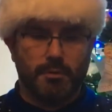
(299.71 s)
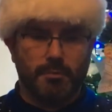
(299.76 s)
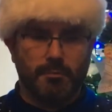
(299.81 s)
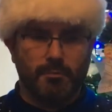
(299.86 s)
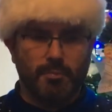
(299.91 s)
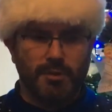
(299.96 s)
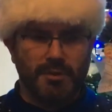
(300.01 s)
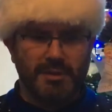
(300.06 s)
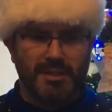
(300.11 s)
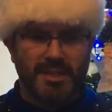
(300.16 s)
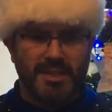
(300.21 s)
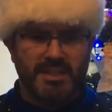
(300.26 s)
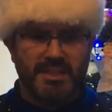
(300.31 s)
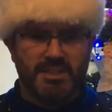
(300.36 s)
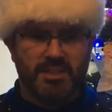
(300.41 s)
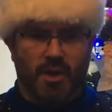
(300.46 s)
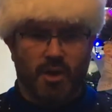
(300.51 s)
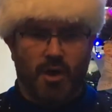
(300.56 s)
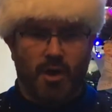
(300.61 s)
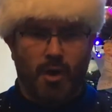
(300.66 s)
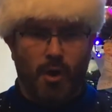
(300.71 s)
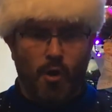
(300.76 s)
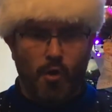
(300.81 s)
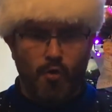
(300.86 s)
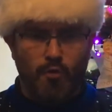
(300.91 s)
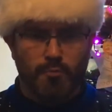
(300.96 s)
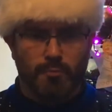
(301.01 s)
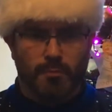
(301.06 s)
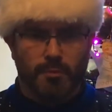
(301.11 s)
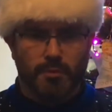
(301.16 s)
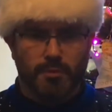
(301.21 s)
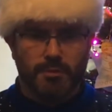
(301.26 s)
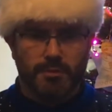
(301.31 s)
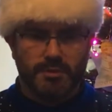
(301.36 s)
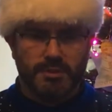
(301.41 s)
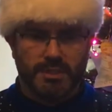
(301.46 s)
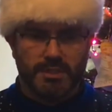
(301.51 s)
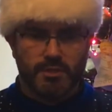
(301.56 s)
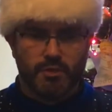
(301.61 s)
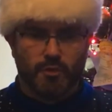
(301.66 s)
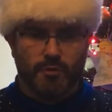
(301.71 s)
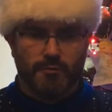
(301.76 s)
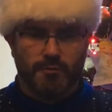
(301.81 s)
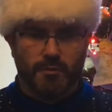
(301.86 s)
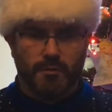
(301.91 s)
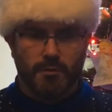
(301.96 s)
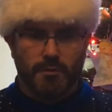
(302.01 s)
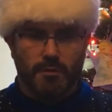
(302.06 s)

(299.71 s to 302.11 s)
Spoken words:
"But this is our home," said Torval.